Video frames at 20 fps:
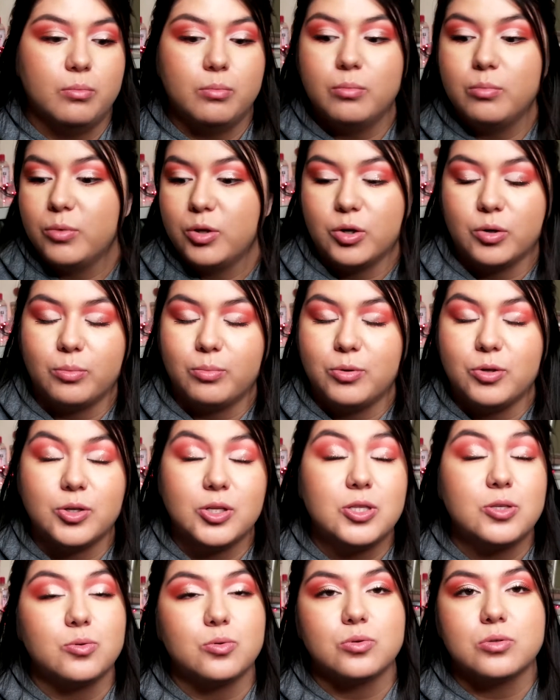you know, beauty
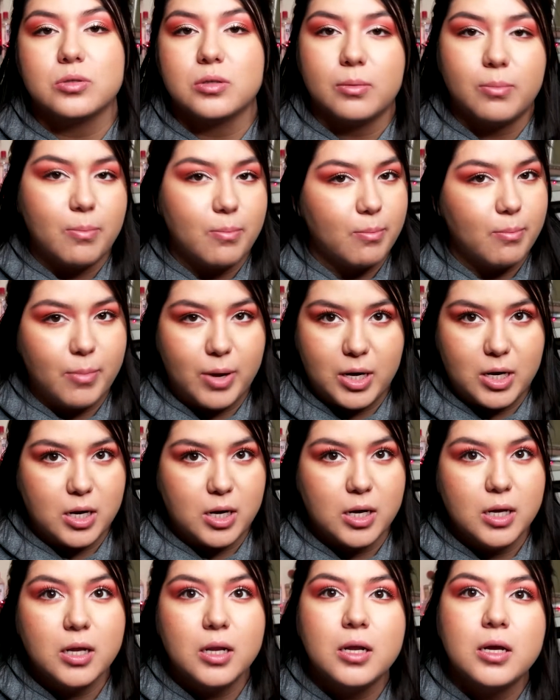tools, some may
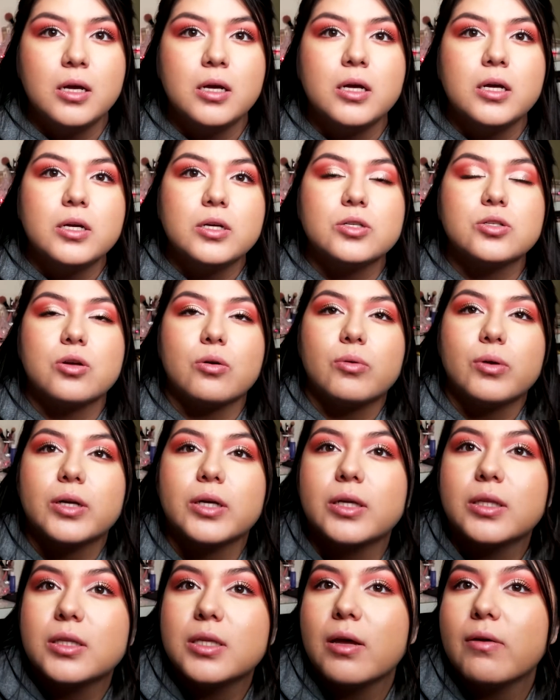not. So I
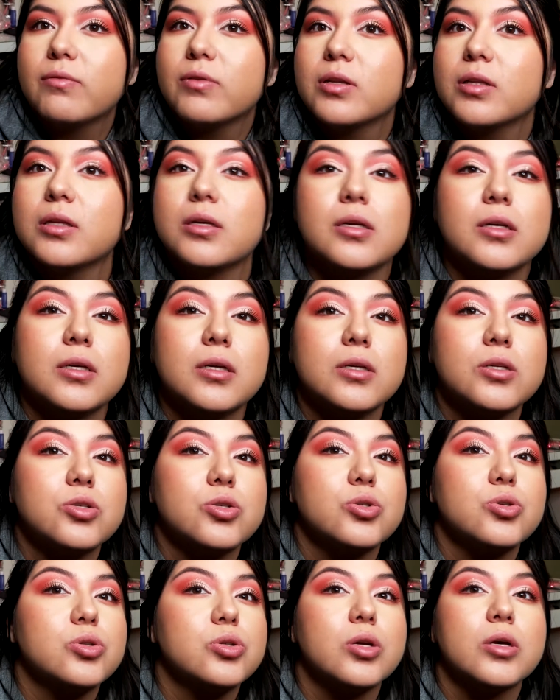want to definitely
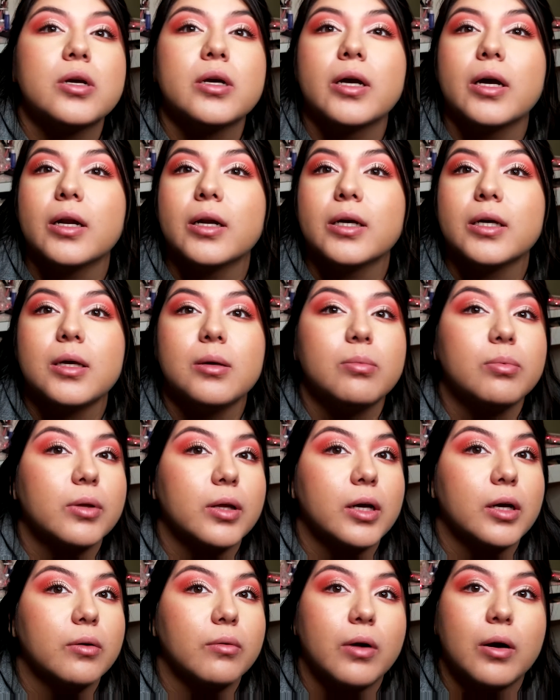just kind of keep
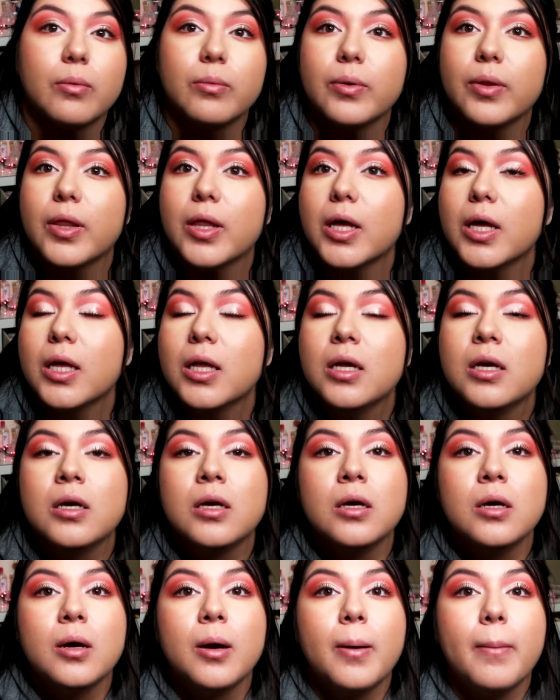playing around with it.
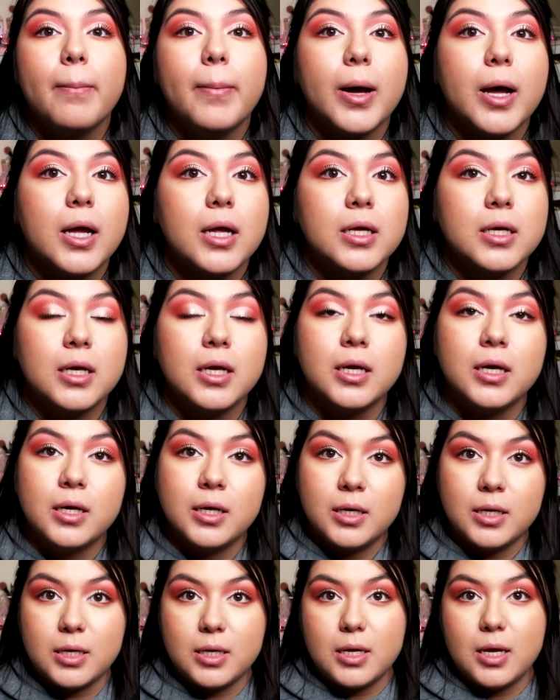But
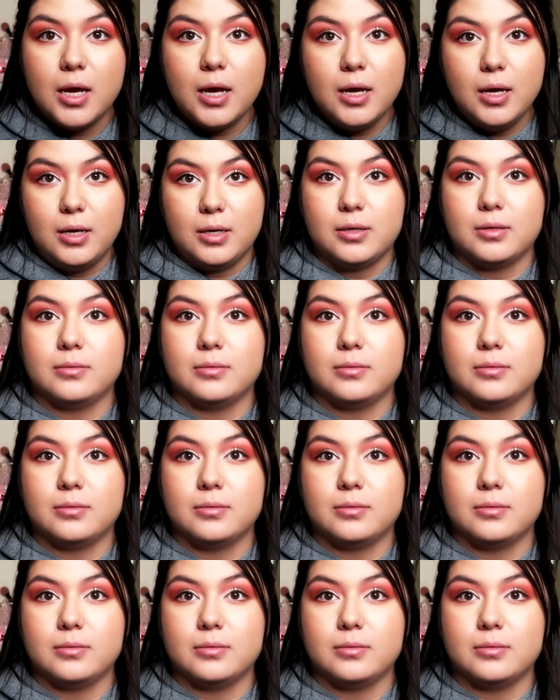yeah,